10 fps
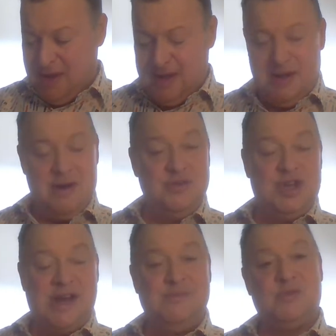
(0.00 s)
You know,
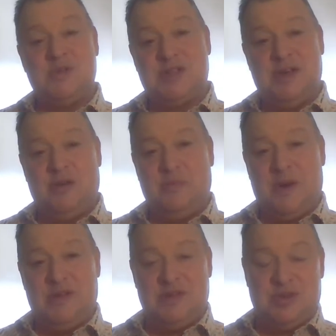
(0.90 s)
James was killed
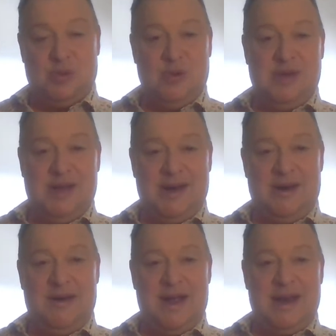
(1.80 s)
by the sword
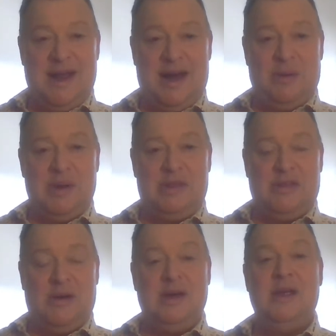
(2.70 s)
here, and Herod
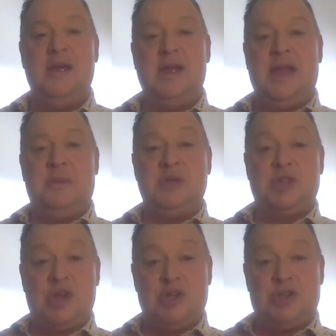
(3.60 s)
thought he was
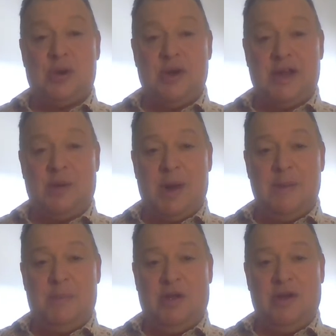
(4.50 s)
exerting
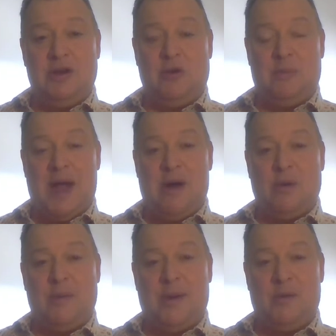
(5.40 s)
great political
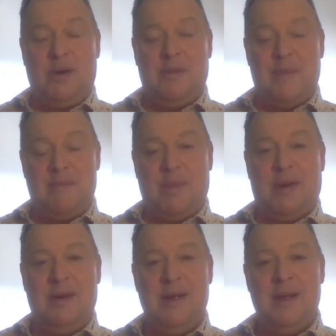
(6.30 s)
power. But we
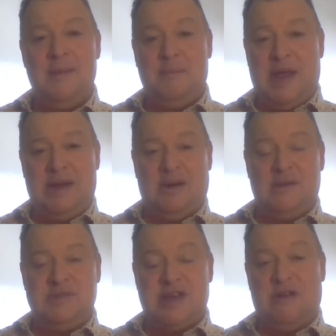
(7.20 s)
remember Peter
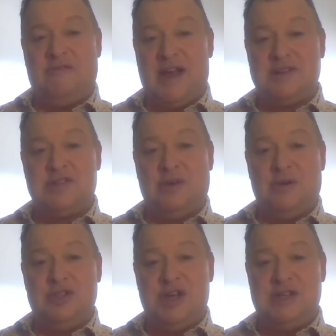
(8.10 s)
himself asked the
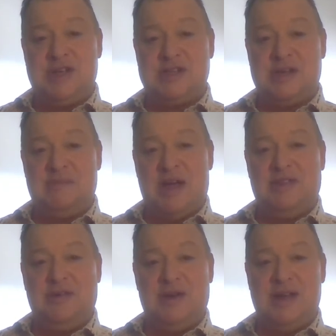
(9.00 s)
Lord Jesus in
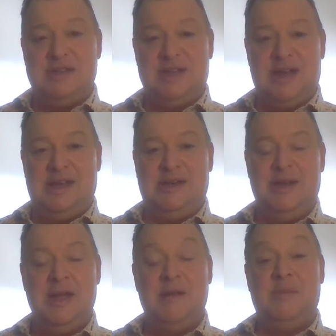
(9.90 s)
Matthew
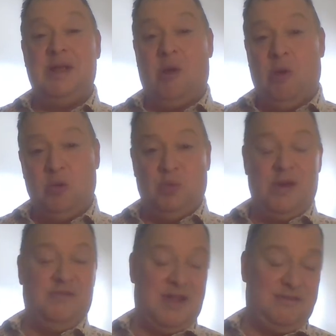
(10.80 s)
19, Behold,
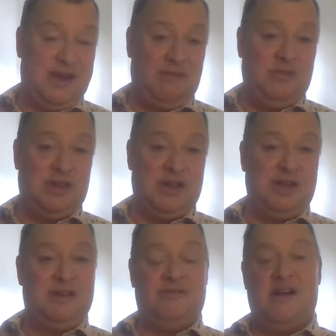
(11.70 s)
we've left
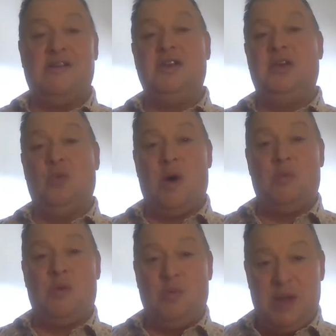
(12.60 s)
everything to follow you.
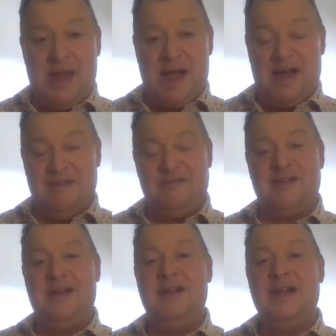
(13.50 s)
What will we have?
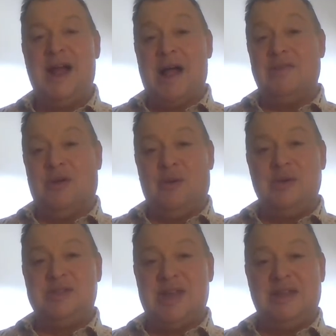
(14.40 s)
And the
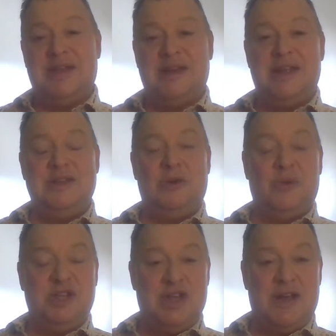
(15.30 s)
Lord said that in the
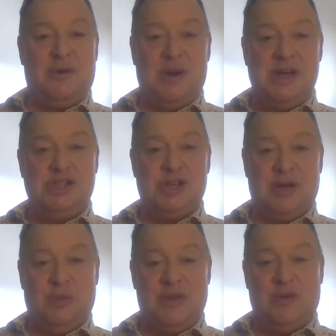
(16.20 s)

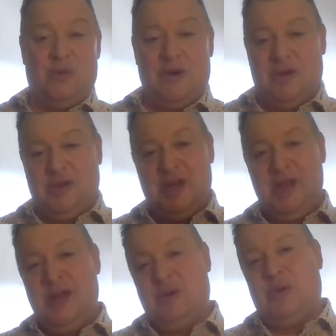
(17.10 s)
regeneration, when the world
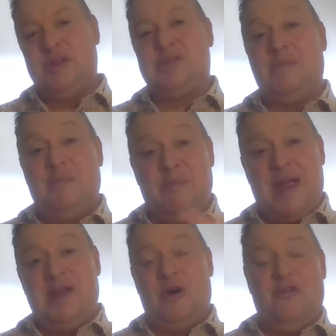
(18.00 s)
was
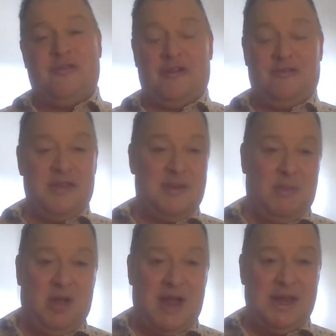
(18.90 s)
made over for the
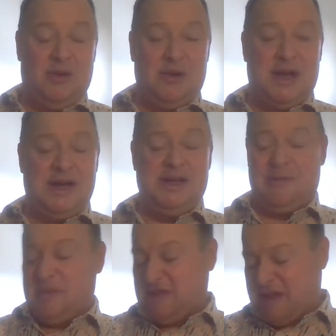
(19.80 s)
millennial
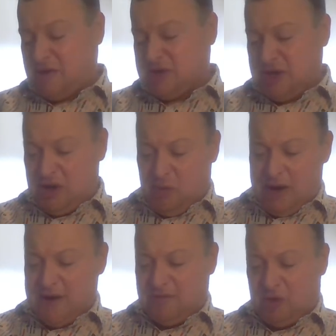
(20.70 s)
kingdom, the thousand year
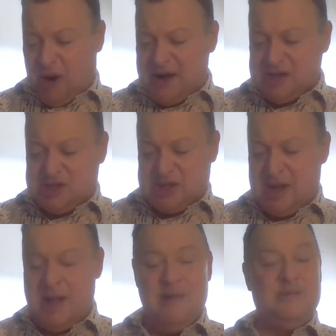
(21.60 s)
reign of Christ,
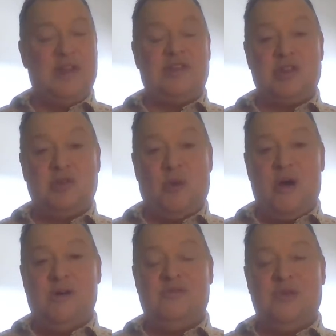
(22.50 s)
that the
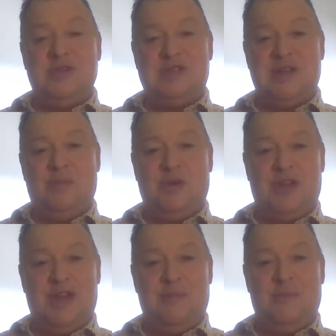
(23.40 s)
12 would sit
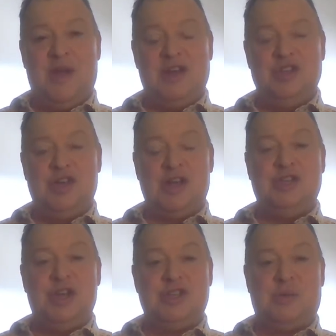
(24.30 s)
with him and
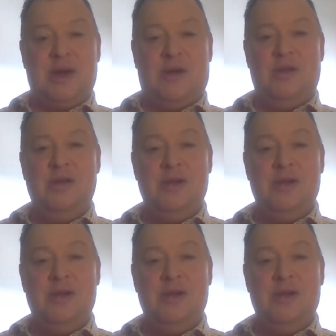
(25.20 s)
judge Israel